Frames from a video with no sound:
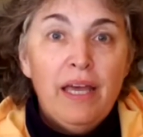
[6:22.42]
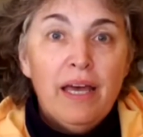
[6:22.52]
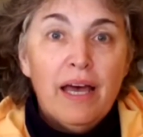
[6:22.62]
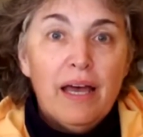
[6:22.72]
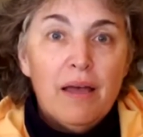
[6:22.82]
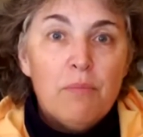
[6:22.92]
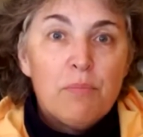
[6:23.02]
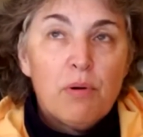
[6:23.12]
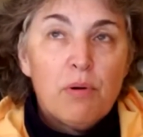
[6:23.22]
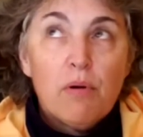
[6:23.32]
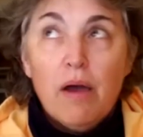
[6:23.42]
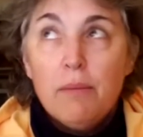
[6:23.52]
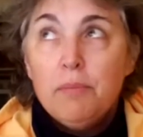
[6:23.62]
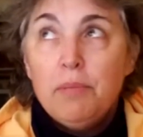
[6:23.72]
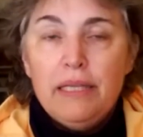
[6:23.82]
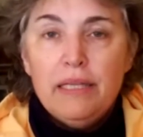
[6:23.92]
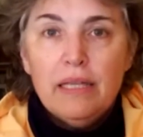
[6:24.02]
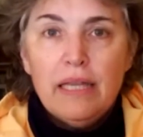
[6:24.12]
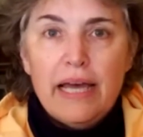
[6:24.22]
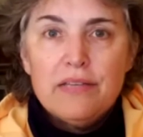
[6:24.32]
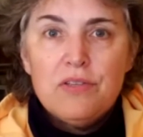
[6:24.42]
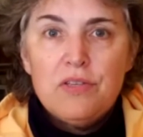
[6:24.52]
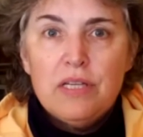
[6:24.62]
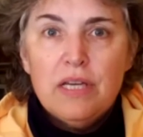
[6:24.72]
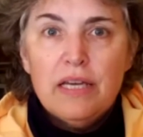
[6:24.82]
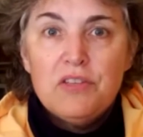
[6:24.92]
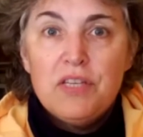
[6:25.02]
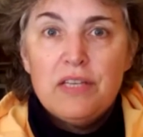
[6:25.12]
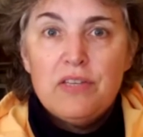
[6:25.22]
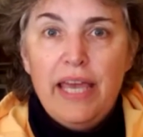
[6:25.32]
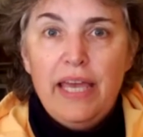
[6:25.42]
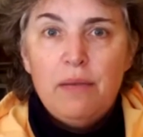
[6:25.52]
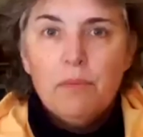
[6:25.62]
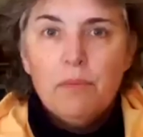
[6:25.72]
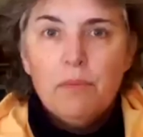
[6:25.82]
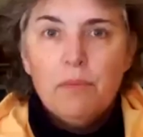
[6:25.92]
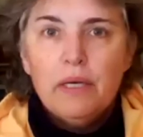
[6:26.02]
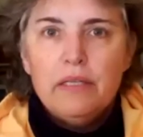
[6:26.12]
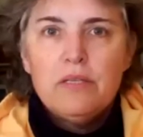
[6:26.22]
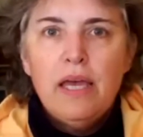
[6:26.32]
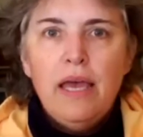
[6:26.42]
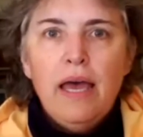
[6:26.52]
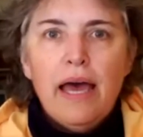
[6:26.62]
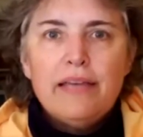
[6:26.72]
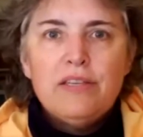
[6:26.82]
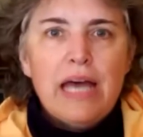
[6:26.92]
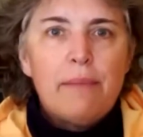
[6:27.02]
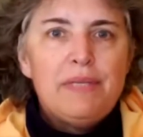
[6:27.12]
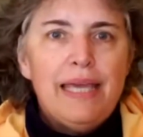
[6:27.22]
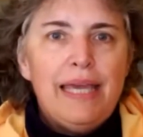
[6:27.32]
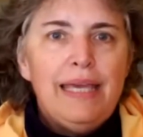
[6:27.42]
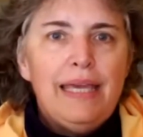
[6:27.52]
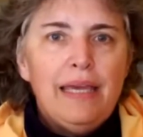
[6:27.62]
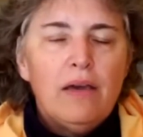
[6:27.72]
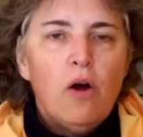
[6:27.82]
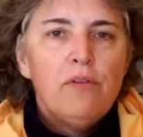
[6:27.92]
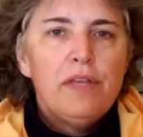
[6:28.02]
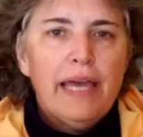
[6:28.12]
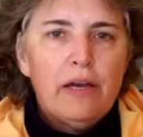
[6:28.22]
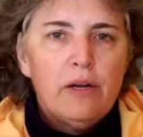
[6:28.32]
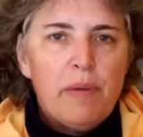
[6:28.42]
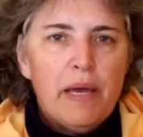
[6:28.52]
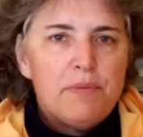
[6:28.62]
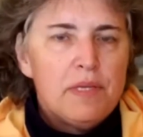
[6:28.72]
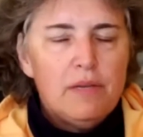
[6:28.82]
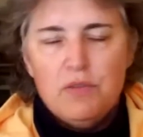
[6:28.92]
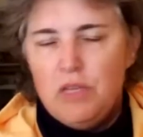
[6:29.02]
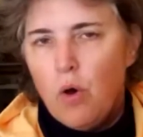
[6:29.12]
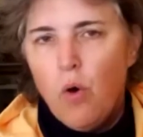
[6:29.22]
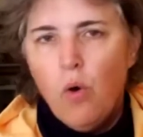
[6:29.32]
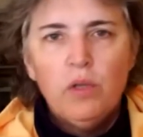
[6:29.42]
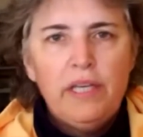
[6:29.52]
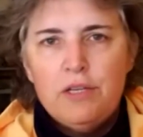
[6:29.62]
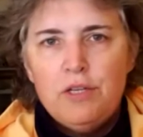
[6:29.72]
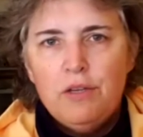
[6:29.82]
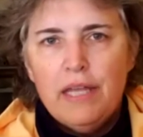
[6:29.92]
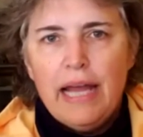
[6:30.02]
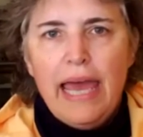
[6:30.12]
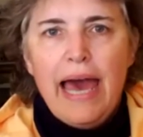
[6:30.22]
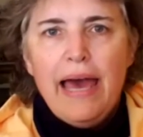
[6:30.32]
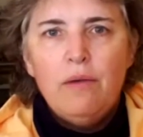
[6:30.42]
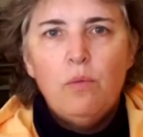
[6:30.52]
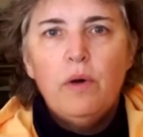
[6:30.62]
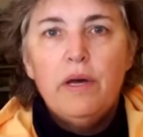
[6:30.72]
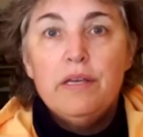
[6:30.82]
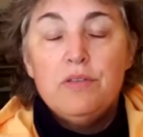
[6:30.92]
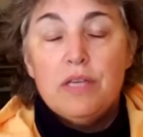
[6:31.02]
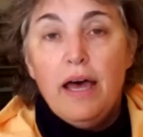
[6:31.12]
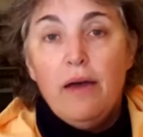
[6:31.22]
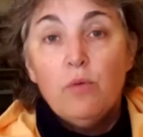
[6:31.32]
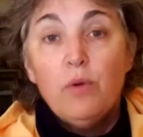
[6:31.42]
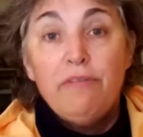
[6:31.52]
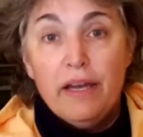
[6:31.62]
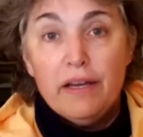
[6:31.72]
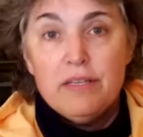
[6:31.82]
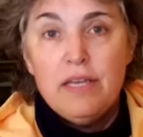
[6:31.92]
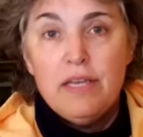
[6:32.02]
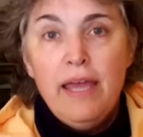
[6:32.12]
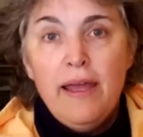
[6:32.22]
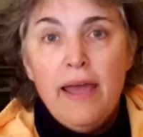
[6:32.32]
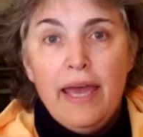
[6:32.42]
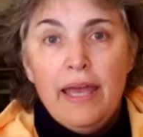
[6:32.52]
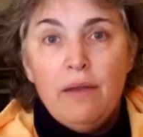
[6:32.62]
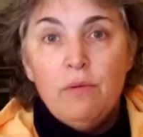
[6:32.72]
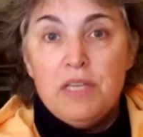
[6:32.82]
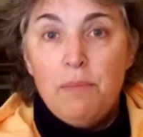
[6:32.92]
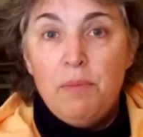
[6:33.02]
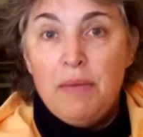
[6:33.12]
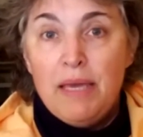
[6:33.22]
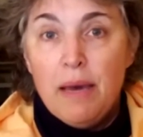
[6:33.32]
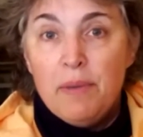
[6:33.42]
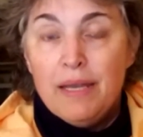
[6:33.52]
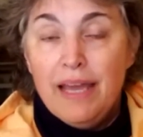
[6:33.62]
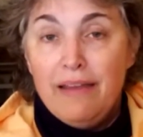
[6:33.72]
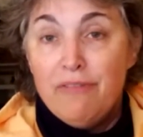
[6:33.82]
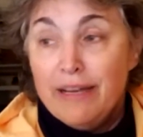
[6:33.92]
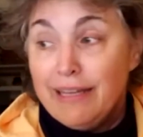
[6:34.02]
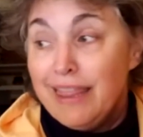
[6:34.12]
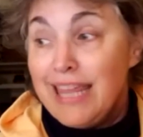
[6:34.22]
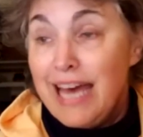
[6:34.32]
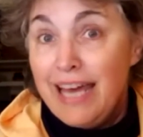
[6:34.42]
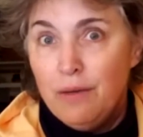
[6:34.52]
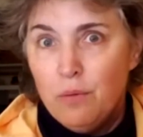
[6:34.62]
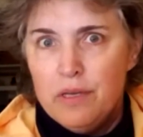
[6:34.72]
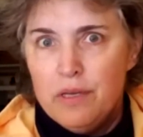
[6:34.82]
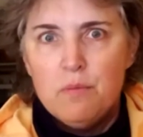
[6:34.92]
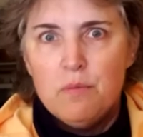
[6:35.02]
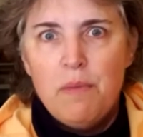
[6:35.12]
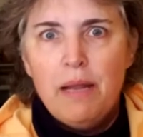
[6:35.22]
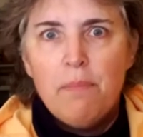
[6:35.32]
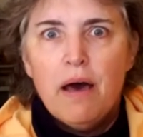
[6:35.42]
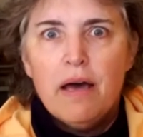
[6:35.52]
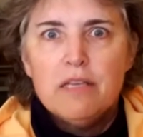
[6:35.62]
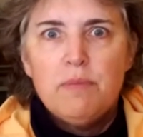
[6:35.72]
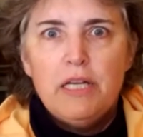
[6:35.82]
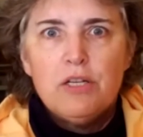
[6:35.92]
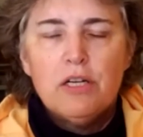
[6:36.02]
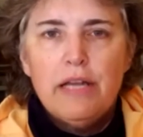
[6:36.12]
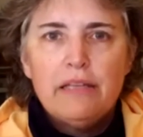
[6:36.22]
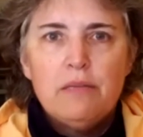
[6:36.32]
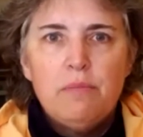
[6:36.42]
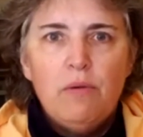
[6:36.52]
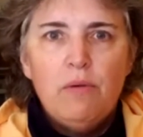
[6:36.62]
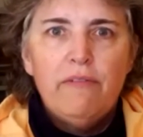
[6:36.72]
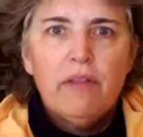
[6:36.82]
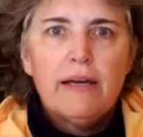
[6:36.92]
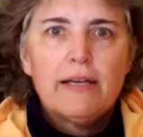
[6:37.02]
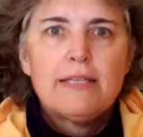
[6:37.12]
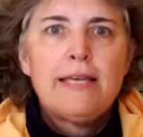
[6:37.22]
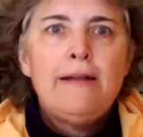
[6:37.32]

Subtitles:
probably in the last 6-8 months, I stopped taking over-the-counter Pepsi. It was the only issue that I had was reflux, and it was keeping me up at night. In fact, I thought it was menopause, but it turned out to be reflux.